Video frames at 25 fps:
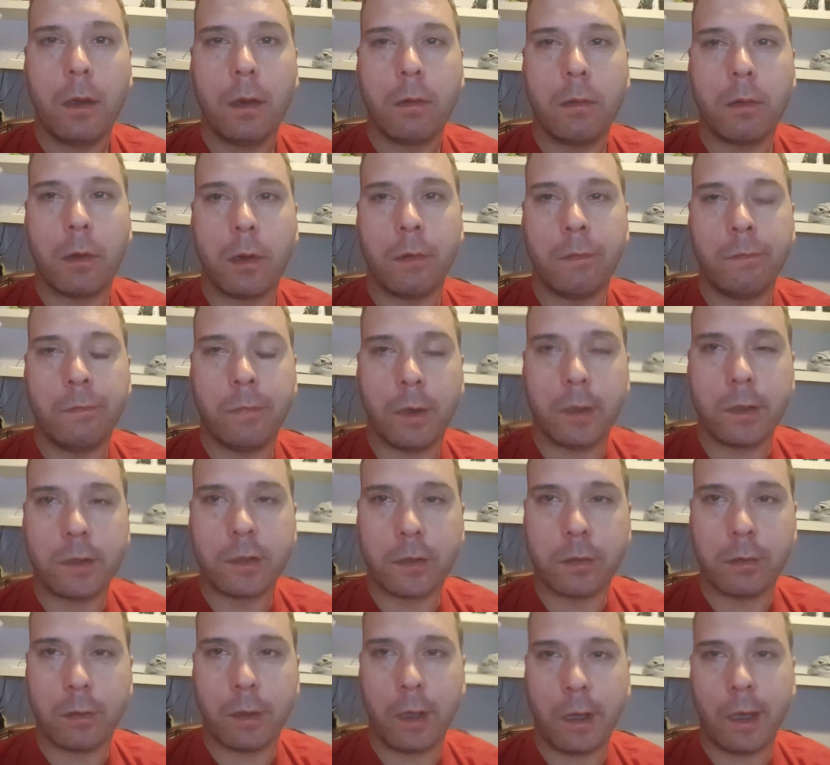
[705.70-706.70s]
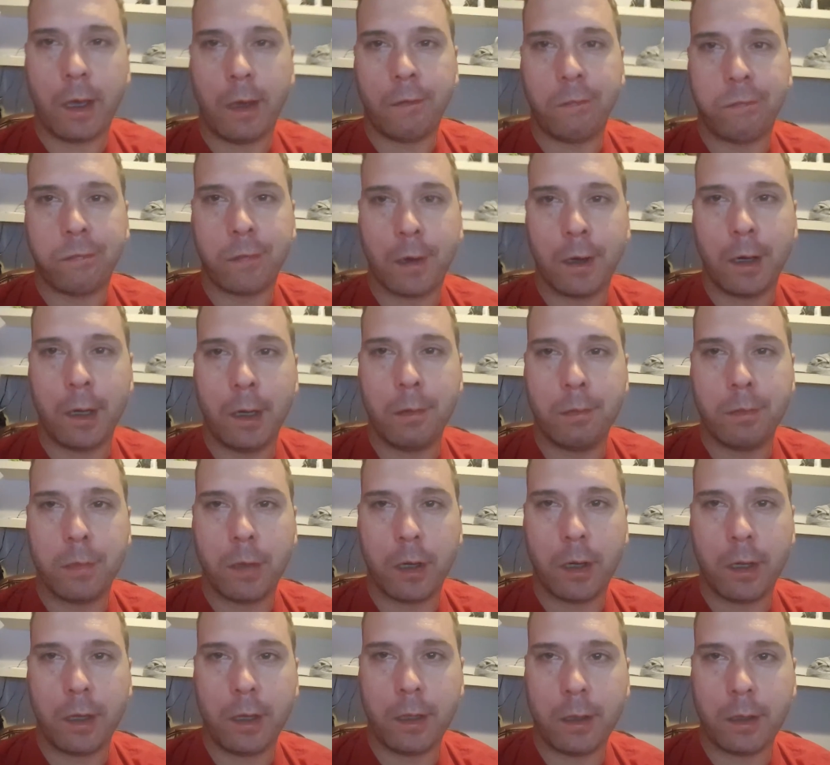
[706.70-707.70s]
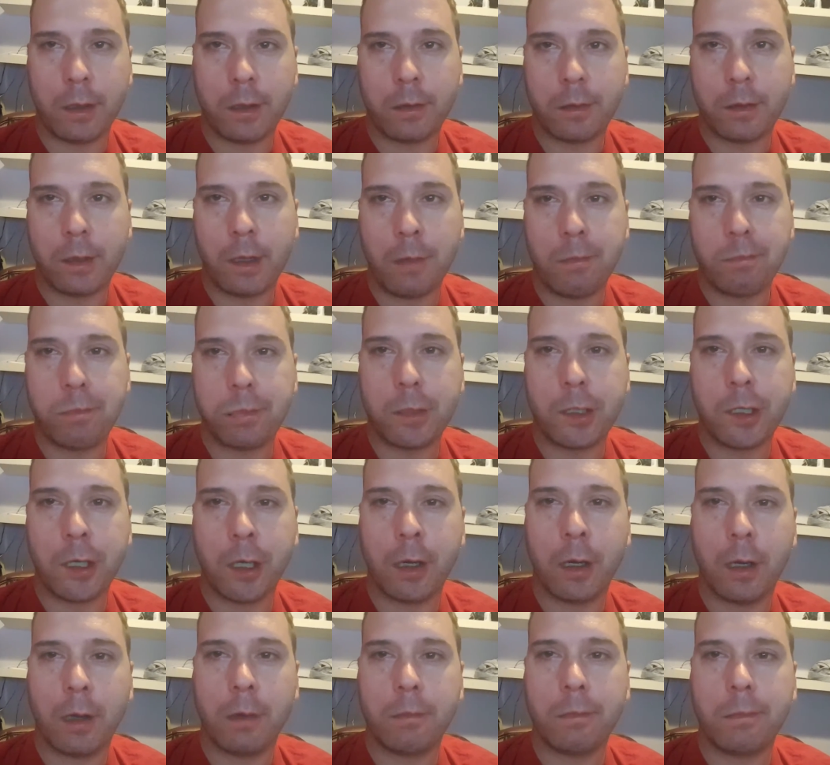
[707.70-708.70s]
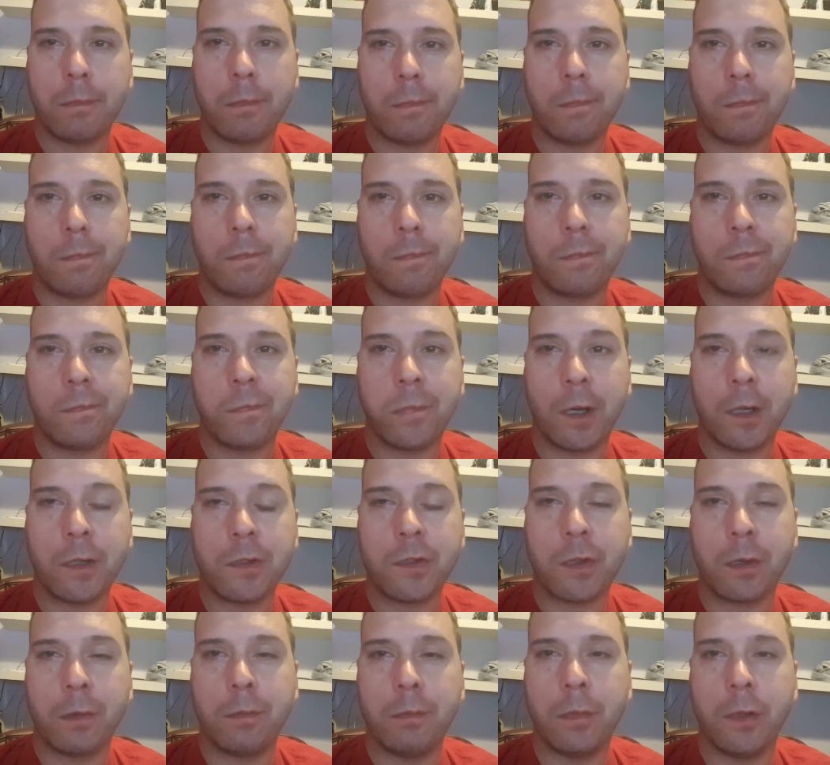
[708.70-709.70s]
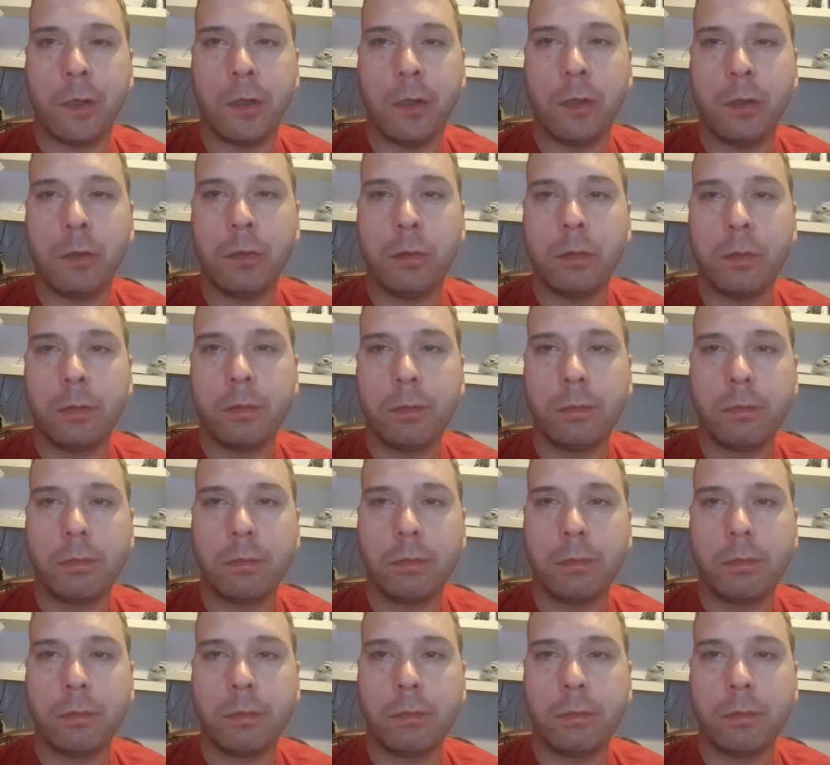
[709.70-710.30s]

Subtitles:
What advice do I have for anybody? Keep your chin up. Find something to do.